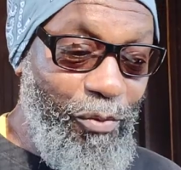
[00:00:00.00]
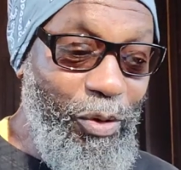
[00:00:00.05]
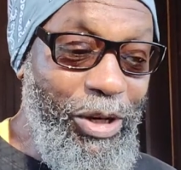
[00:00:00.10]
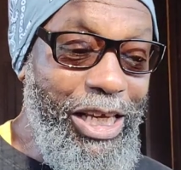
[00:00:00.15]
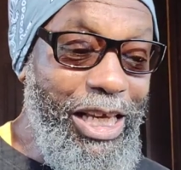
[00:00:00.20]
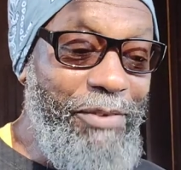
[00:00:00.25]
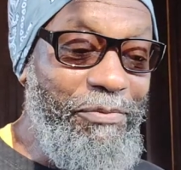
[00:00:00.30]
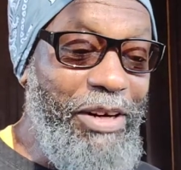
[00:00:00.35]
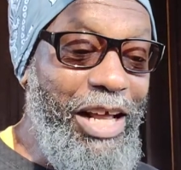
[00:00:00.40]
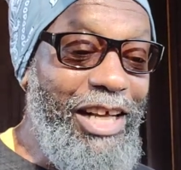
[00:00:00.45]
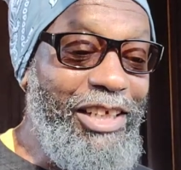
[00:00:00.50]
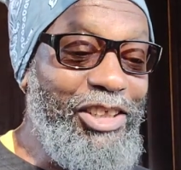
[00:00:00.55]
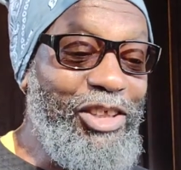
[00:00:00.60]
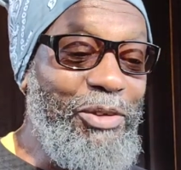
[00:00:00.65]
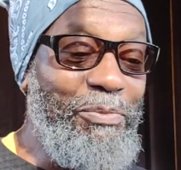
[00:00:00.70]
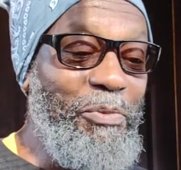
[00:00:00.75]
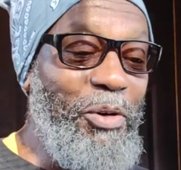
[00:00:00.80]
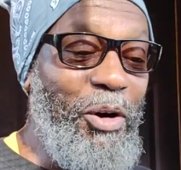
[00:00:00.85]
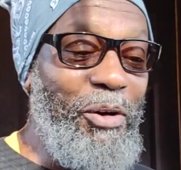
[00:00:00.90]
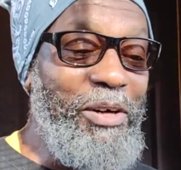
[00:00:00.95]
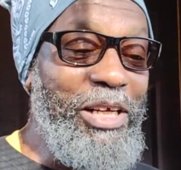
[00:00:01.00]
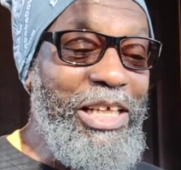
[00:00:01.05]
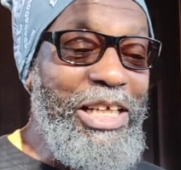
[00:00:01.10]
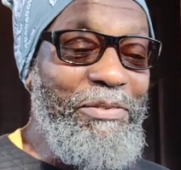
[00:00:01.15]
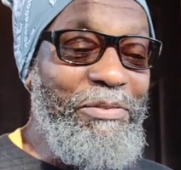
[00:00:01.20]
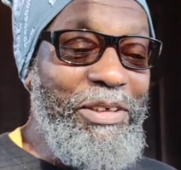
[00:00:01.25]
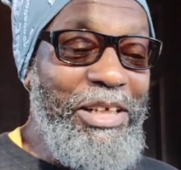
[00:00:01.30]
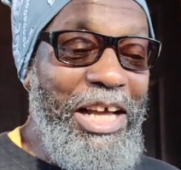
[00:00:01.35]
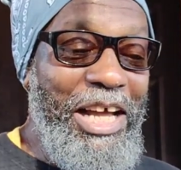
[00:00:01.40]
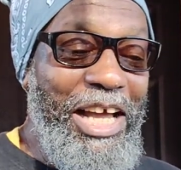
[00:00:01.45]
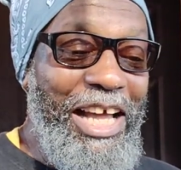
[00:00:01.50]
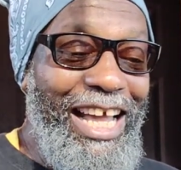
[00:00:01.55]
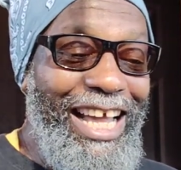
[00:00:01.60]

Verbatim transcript: We even had Samori even